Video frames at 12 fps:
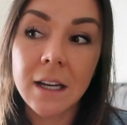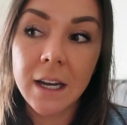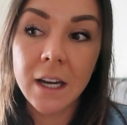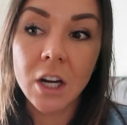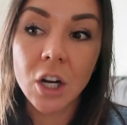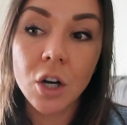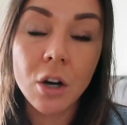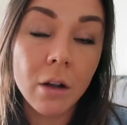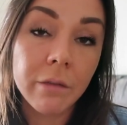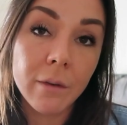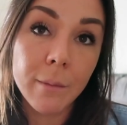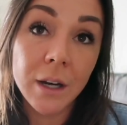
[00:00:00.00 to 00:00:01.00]
I got a
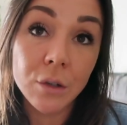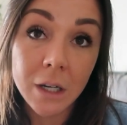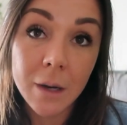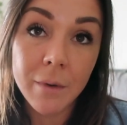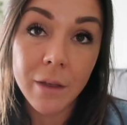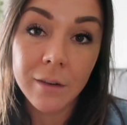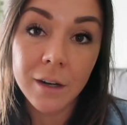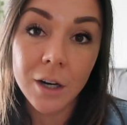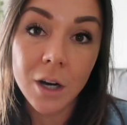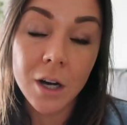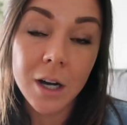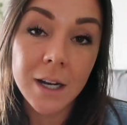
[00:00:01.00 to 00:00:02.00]
call from my
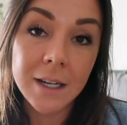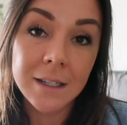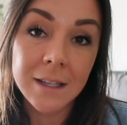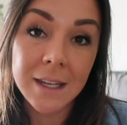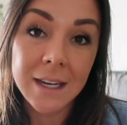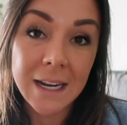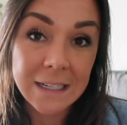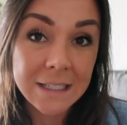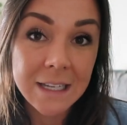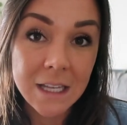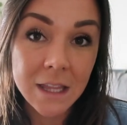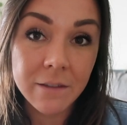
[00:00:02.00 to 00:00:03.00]
grandmother on the
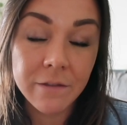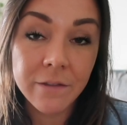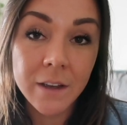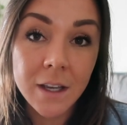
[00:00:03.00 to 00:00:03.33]
19th of